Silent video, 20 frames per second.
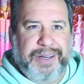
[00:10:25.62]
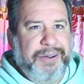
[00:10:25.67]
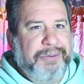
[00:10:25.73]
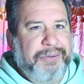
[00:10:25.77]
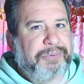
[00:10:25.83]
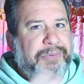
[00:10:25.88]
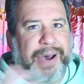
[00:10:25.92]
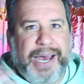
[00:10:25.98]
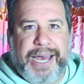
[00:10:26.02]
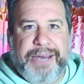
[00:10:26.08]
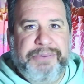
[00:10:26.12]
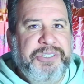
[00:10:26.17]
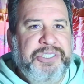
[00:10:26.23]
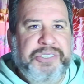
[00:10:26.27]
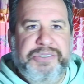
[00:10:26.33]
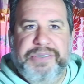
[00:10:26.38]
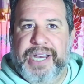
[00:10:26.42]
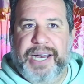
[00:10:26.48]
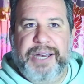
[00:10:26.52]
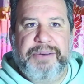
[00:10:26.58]
Why would
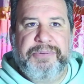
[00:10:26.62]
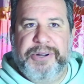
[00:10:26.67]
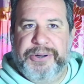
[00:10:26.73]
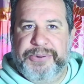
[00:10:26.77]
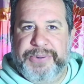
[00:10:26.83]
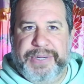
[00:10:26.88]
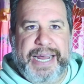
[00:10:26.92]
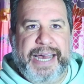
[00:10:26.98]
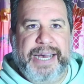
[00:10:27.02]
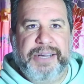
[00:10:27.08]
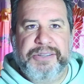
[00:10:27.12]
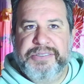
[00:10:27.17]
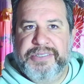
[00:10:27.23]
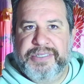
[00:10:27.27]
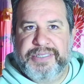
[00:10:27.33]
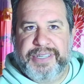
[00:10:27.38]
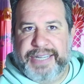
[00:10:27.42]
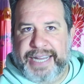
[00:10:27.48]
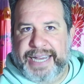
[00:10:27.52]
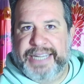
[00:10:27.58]
you not want to
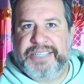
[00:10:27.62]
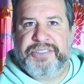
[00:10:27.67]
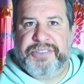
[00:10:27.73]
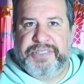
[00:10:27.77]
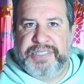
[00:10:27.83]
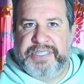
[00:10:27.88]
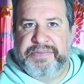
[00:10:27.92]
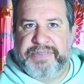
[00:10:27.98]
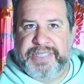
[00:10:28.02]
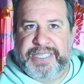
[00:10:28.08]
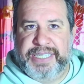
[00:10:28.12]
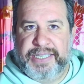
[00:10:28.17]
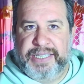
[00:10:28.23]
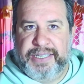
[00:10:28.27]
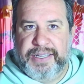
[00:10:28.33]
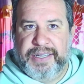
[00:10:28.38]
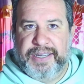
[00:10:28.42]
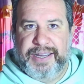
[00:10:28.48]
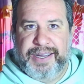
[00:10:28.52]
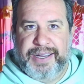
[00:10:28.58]
announce on national TV
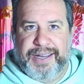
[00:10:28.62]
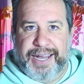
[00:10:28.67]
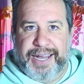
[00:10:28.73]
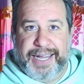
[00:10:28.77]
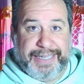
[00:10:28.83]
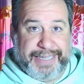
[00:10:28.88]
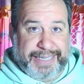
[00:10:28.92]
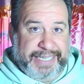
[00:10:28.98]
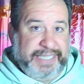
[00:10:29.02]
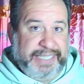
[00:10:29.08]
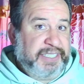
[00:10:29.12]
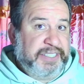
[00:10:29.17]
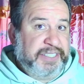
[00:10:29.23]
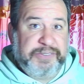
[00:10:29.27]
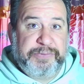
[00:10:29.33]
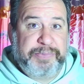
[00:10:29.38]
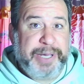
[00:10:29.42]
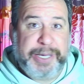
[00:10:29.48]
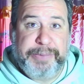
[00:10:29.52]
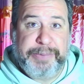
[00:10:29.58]
a list
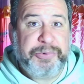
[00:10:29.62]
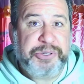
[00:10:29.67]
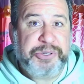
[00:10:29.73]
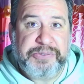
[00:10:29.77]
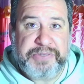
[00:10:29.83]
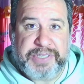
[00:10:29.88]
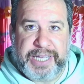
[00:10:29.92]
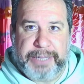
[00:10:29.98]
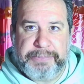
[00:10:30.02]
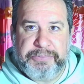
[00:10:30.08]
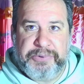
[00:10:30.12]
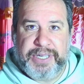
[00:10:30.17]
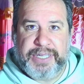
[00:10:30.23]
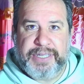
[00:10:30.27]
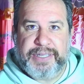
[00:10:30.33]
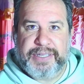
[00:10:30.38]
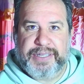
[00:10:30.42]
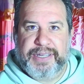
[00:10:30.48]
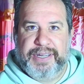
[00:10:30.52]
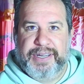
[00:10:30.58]
of people you slept with?
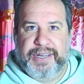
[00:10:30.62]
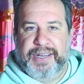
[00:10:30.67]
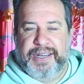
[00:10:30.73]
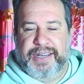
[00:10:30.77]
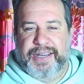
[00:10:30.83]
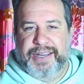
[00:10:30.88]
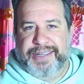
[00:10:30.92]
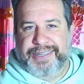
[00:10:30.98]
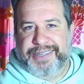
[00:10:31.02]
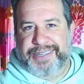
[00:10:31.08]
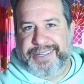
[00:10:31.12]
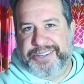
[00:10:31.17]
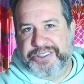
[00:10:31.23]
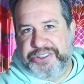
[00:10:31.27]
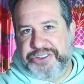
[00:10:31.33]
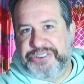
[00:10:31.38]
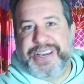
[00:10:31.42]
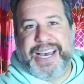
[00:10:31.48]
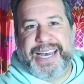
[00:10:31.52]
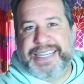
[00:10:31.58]

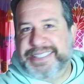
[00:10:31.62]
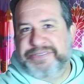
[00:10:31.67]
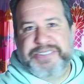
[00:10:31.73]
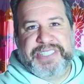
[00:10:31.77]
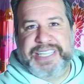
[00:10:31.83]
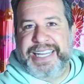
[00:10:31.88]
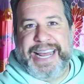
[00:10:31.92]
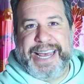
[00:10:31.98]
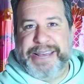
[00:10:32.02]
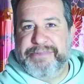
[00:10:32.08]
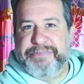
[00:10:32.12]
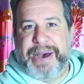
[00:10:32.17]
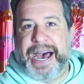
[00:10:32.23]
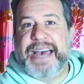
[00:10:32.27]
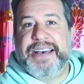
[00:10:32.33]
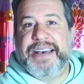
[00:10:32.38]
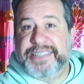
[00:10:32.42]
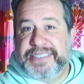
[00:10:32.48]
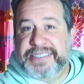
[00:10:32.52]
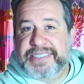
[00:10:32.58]
You guys have seen 8
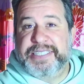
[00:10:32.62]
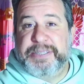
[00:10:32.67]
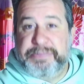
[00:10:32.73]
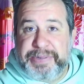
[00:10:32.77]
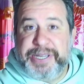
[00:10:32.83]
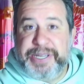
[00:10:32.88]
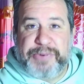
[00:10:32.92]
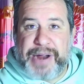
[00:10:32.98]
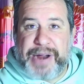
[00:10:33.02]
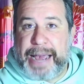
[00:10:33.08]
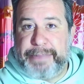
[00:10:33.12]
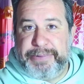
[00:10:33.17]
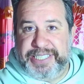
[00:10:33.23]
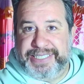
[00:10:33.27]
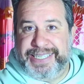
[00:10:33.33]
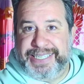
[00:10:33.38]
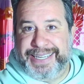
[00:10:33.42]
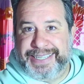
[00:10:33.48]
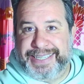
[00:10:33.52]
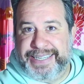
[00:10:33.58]
Mile. It's the B Rabbit
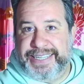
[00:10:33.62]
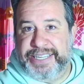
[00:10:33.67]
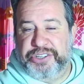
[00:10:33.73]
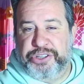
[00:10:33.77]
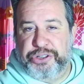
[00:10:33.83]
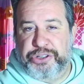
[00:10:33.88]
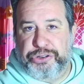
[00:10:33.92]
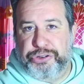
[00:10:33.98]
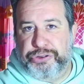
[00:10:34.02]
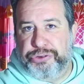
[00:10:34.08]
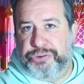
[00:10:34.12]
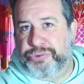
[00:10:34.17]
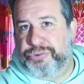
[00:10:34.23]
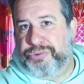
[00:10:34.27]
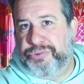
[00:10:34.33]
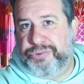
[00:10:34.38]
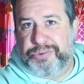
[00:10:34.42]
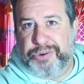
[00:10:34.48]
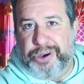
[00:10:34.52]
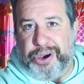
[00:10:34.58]
technique.
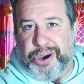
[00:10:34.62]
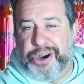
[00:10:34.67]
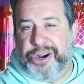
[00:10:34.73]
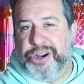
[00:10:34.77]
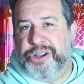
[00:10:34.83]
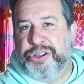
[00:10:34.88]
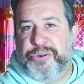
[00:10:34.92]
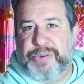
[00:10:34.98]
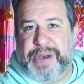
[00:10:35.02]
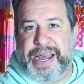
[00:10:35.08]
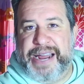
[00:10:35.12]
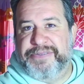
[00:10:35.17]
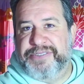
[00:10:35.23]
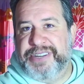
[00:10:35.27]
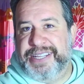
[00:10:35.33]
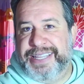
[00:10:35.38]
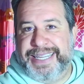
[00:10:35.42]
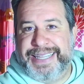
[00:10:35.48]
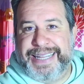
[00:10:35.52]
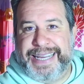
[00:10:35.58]
You argue
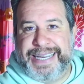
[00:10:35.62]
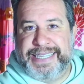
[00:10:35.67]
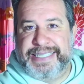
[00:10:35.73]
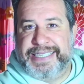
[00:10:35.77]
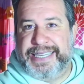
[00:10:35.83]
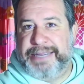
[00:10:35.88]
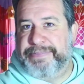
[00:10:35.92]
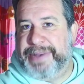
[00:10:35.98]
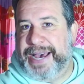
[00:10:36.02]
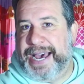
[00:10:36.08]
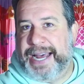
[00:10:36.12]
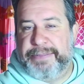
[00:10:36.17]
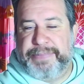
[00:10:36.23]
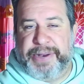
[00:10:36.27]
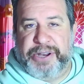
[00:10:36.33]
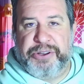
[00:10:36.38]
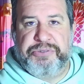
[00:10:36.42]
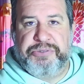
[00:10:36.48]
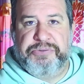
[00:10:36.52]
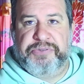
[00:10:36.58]
everything they can say bad
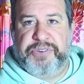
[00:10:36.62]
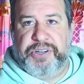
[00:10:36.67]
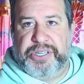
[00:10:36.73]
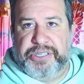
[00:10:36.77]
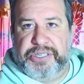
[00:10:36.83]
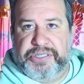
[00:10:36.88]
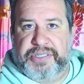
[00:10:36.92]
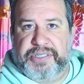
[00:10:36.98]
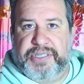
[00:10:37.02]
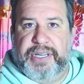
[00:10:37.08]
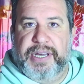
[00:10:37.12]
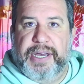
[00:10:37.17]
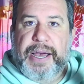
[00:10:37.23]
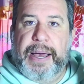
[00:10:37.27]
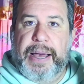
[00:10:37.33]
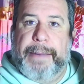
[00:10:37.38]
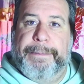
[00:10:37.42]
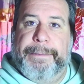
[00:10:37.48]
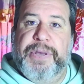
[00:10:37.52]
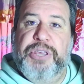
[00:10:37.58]
about you first,
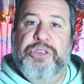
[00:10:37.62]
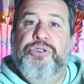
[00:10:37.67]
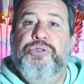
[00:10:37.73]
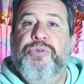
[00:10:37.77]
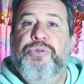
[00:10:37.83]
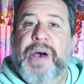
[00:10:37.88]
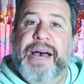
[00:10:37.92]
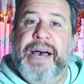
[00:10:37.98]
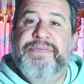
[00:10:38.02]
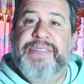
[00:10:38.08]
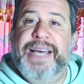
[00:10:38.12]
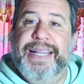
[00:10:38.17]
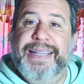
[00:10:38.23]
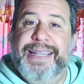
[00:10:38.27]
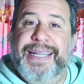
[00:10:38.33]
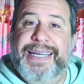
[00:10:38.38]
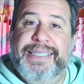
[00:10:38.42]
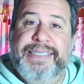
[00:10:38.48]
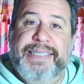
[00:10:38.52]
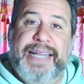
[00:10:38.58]
but you have that
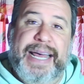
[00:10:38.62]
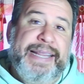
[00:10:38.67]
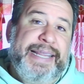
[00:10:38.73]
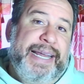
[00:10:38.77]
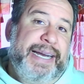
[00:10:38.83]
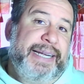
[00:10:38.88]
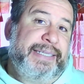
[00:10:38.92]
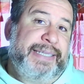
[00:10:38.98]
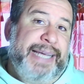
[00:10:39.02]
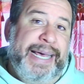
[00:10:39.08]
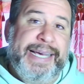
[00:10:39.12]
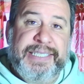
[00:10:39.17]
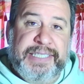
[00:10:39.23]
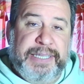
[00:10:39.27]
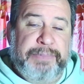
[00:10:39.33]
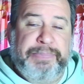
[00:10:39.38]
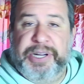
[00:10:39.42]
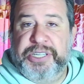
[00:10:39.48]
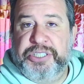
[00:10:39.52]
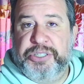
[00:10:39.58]
list, and then it takes
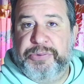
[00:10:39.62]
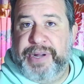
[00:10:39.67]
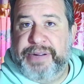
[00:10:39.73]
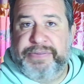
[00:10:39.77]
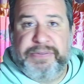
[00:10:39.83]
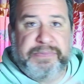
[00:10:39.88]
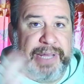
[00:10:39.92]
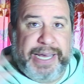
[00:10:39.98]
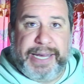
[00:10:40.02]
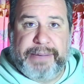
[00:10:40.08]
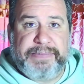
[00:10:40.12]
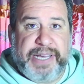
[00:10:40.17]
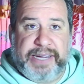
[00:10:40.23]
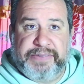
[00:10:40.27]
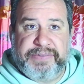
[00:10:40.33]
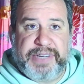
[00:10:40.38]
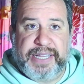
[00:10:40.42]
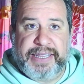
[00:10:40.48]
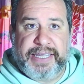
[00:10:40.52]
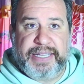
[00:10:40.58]
the punch away from them. They
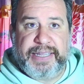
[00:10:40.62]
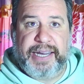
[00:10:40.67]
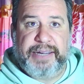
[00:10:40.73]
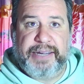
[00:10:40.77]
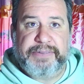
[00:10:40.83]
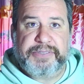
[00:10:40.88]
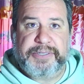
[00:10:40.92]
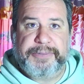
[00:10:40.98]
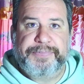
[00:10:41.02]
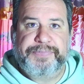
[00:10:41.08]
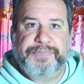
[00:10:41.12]
have nothing left.